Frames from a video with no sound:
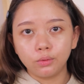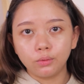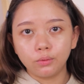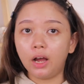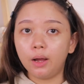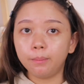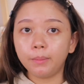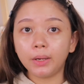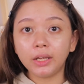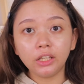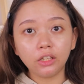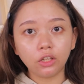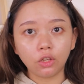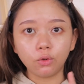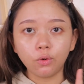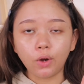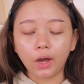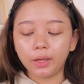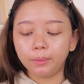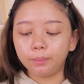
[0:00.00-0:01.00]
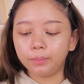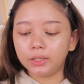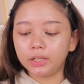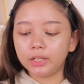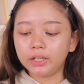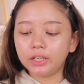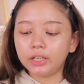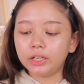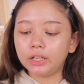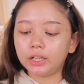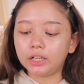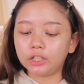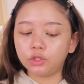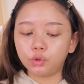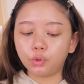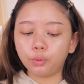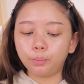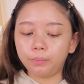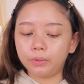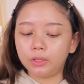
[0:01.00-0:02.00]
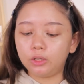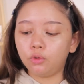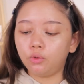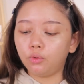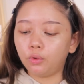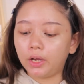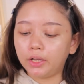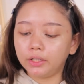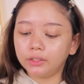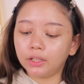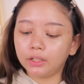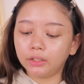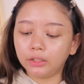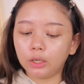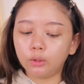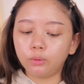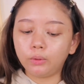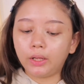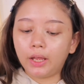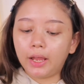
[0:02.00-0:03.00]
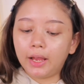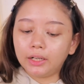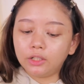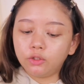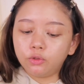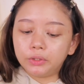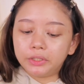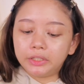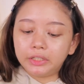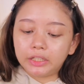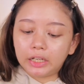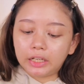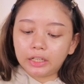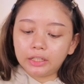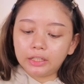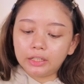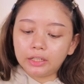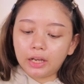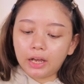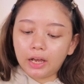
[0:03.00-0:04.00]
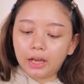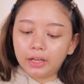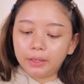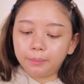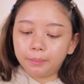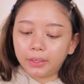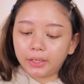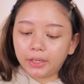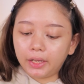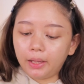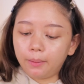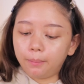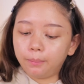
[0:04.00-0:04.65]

Mind you, I beli ni dekat Shopee, so I tak tahu the actual shade I pakai